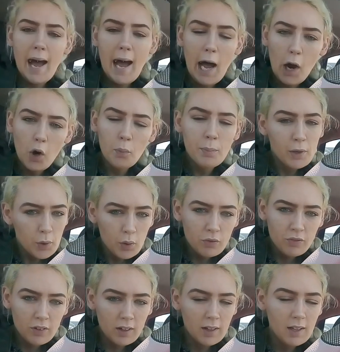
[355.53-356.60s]
How
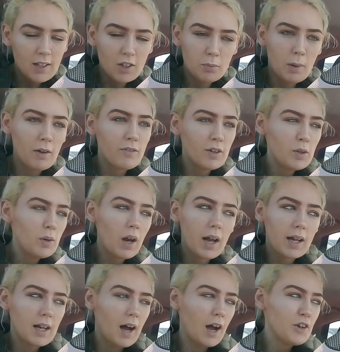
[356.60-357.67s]
beautiful is my view?
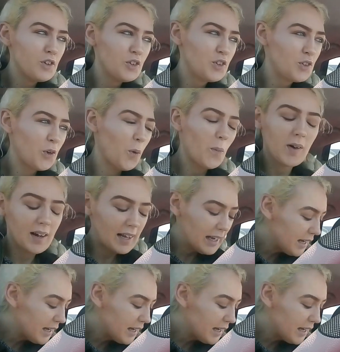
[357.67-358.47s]
Like, I just don't want to